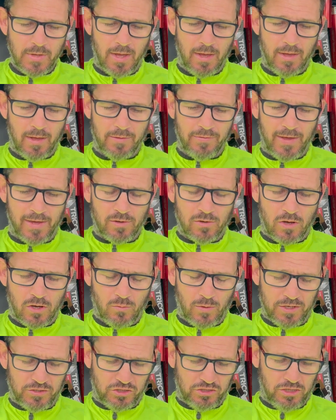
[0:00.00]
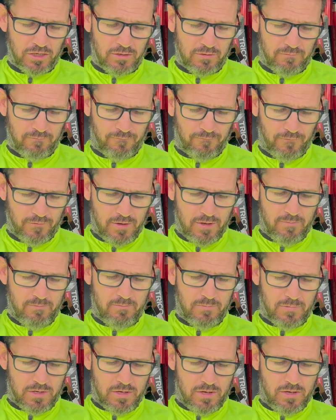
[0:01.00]
then got a question
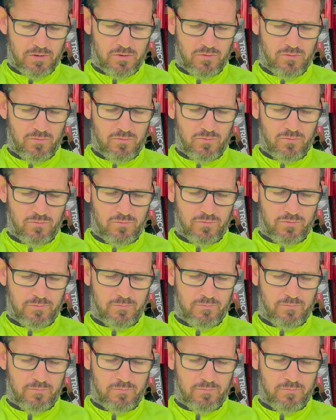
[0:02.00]
from a guy called,